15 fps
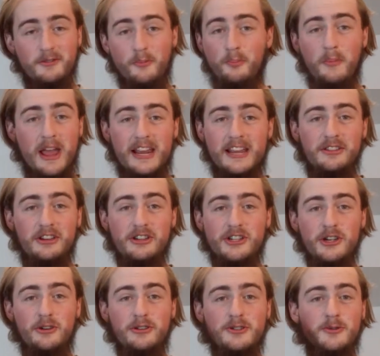Making these
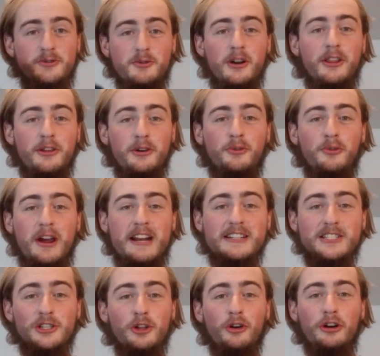shoes was one of the
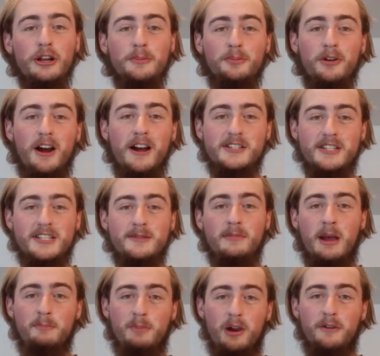greatest learning projects in
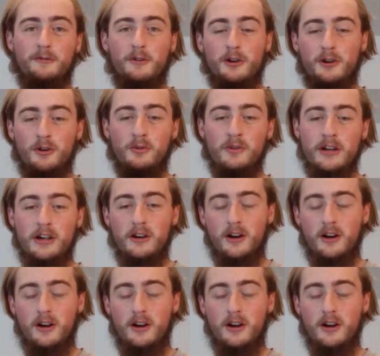my barefoot career,